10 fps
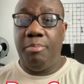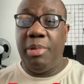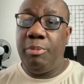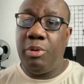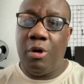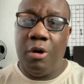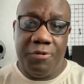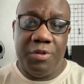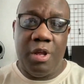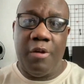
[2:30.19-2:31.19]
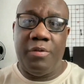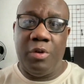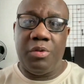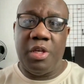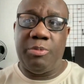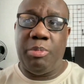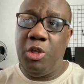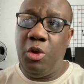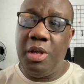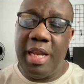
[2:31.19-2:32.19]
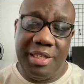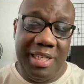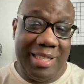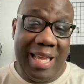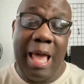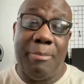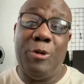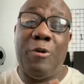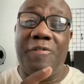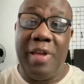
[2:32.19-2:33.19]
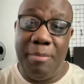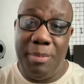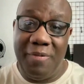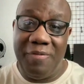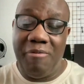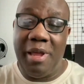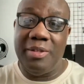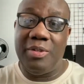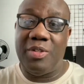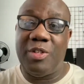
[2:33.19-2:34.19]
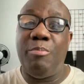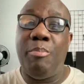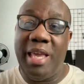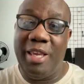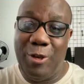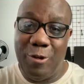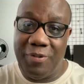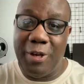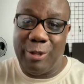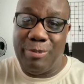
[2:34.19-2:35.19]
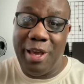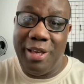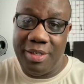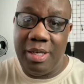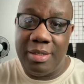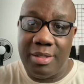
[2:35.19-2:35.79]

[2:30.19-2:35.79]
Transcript: People often overlook this, but you can actually tap your family and friends to make your first purchase.